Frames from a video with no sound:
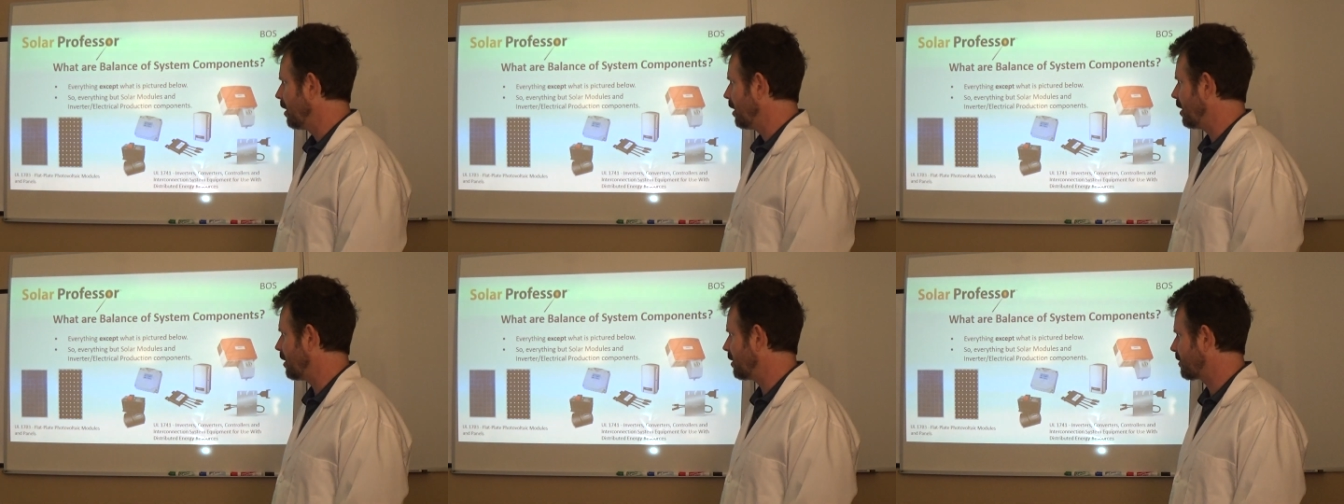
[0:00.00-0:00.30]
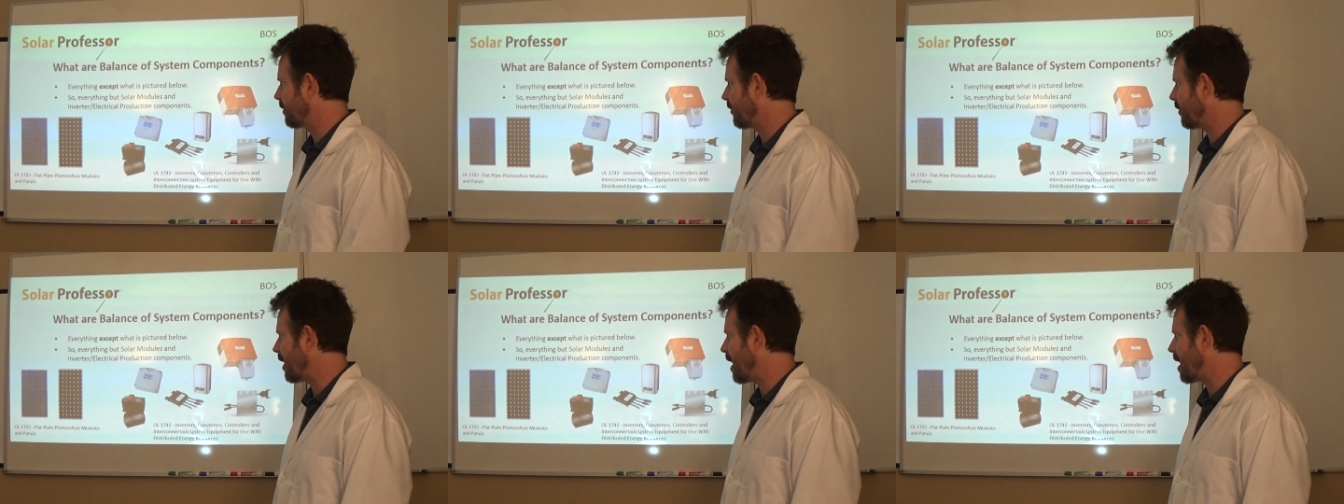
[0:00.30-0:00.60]

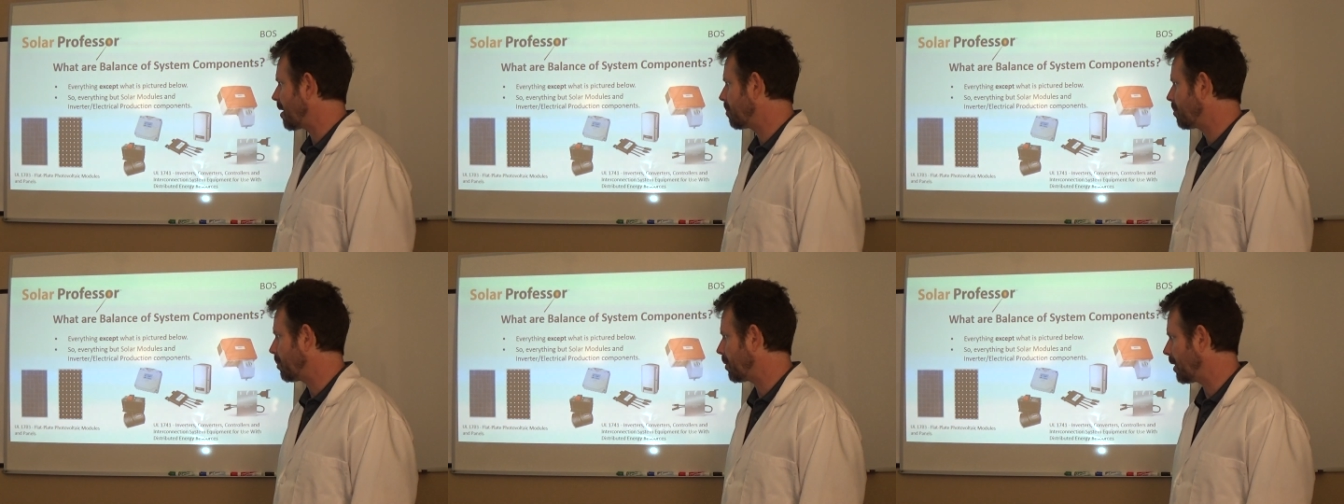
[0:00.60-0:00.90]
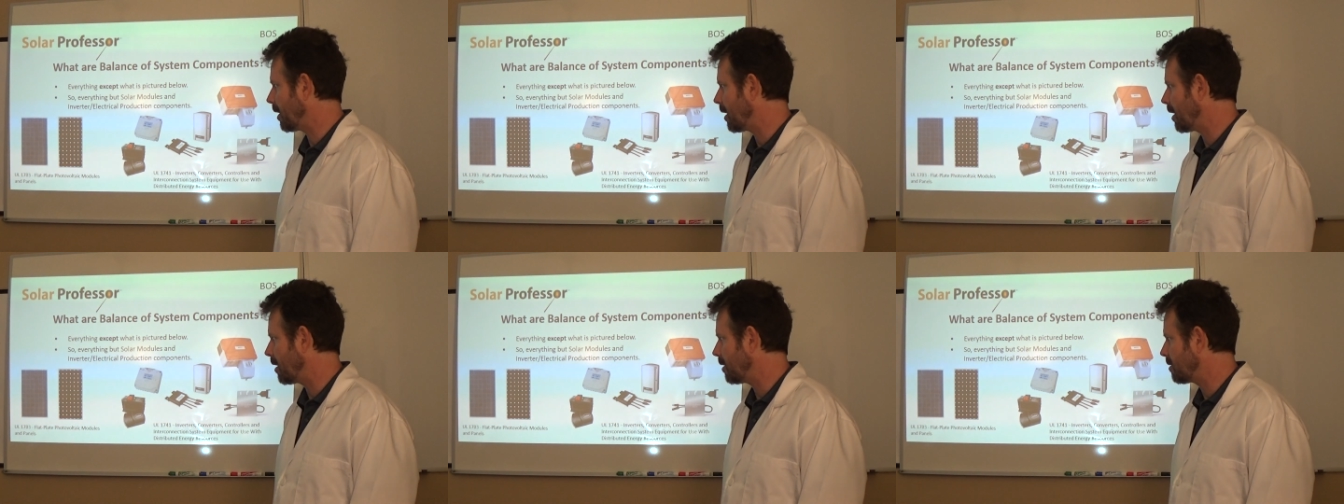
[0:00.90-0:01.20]
It's flat
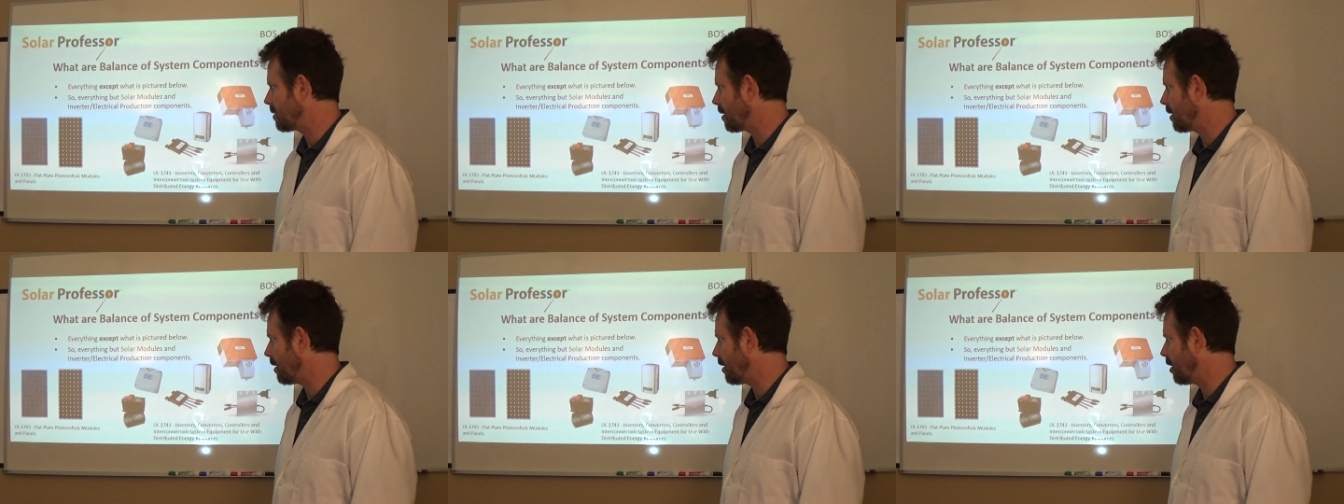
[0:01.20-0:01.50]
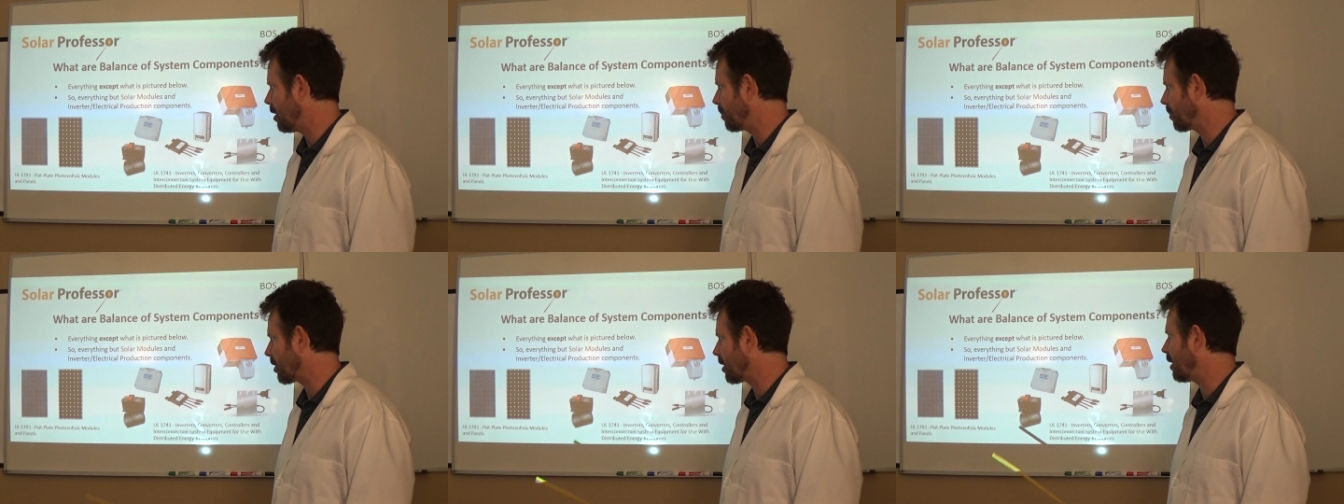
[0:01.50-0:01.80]
plate
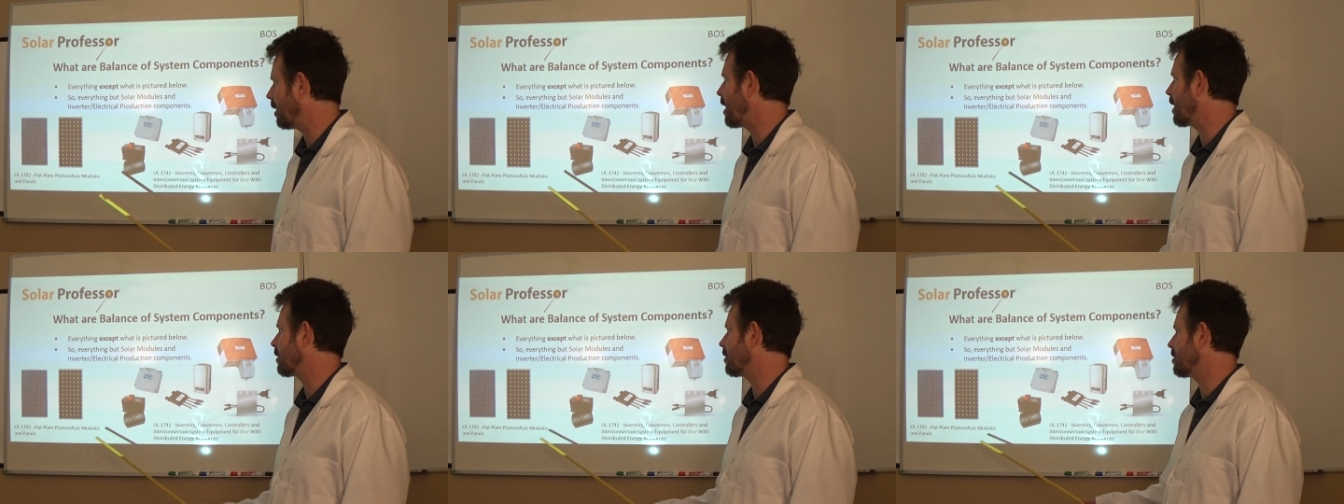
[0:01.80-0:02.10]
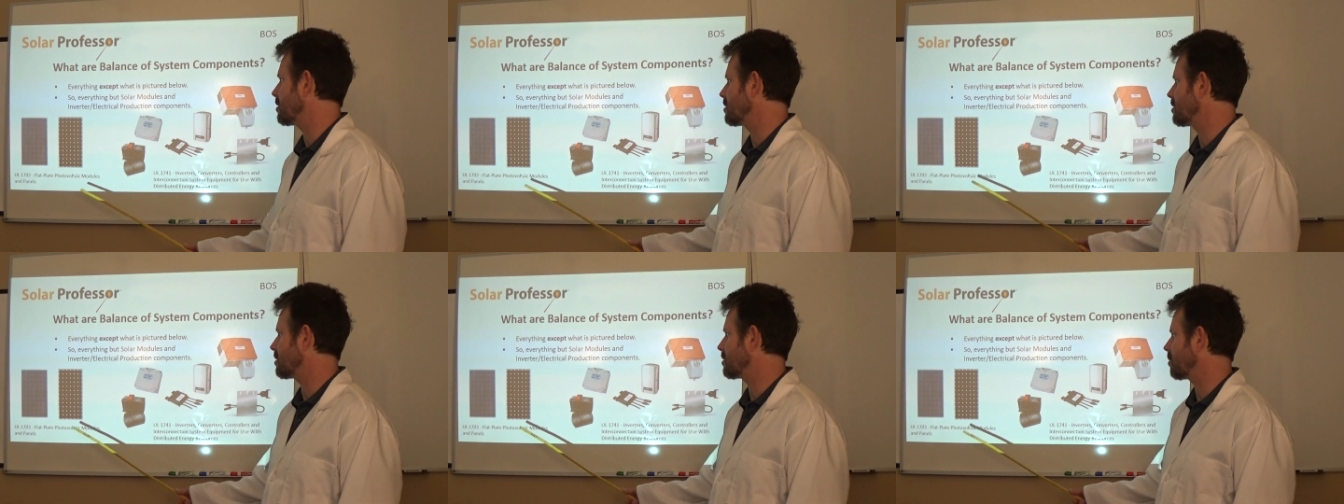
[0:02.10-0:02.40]
um,
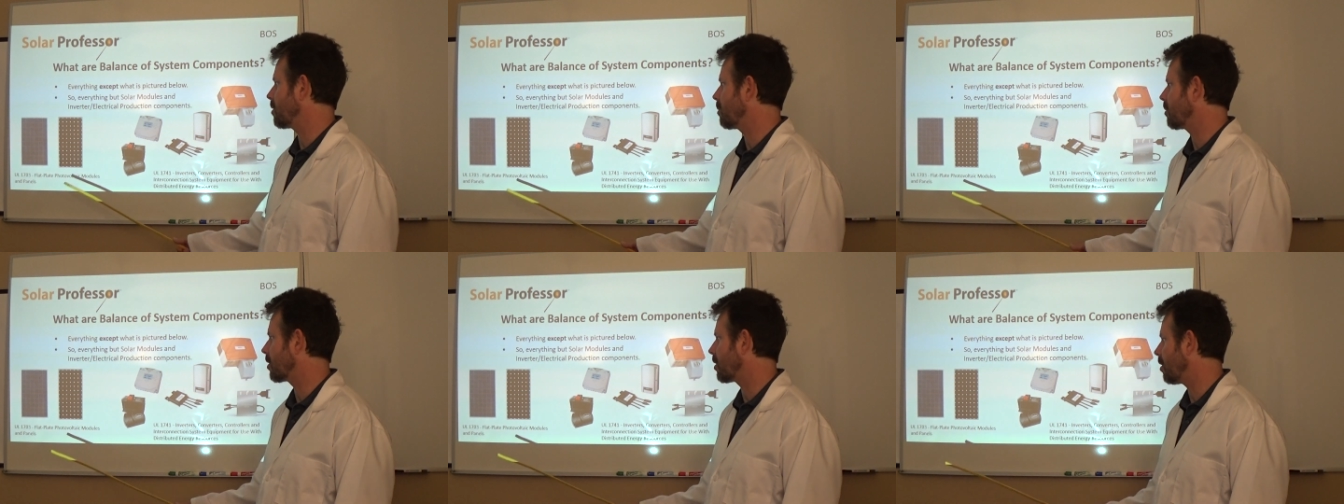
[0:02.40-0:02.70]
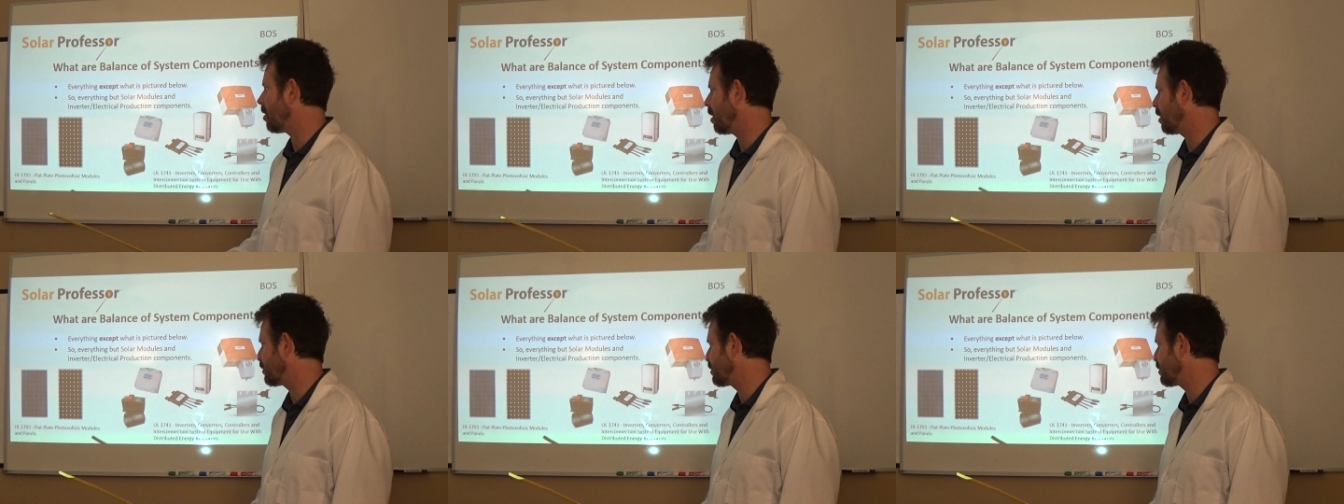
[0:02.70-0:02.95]
collectors is what we call